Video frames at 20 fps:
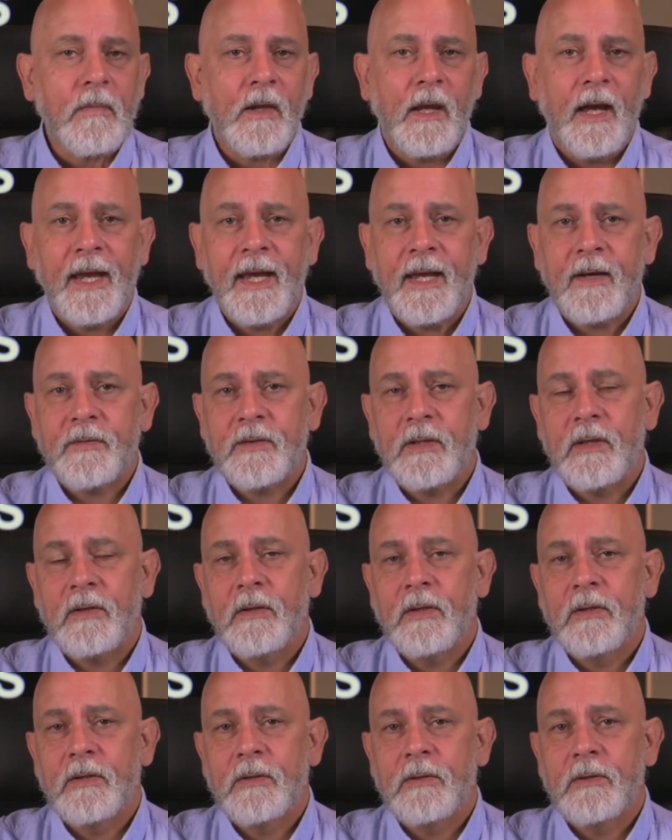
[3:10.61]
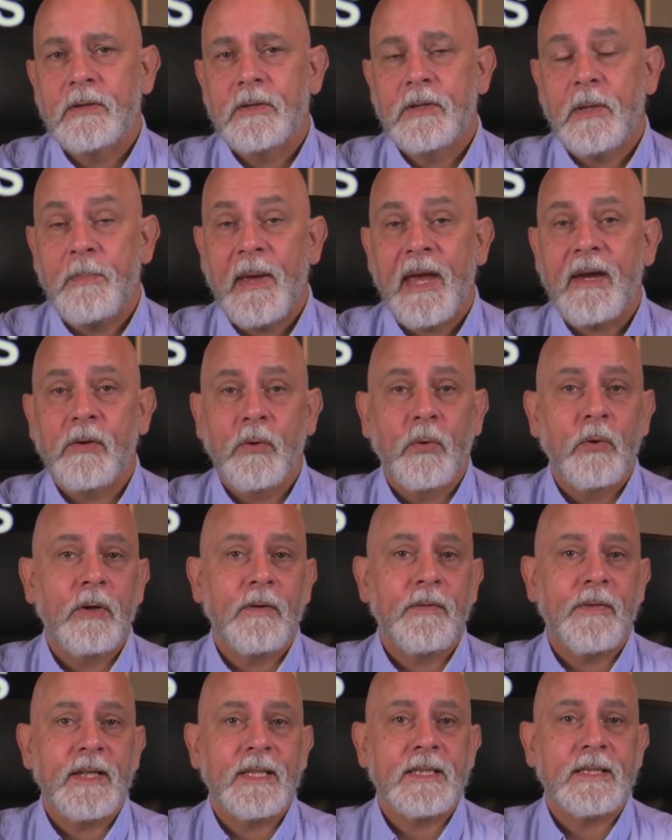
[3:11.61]
I have to bear all
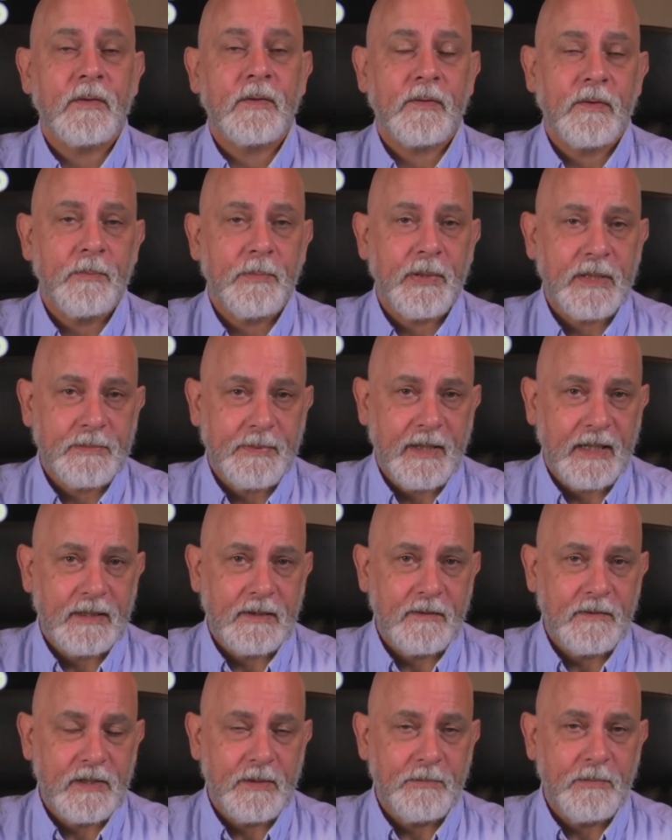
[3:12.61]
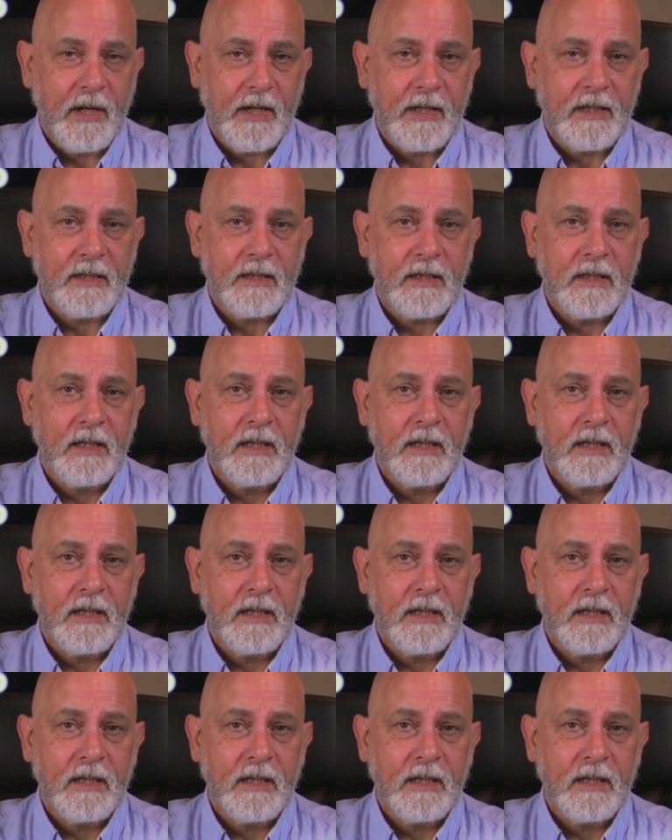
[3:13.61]
of these different perspectives in mind.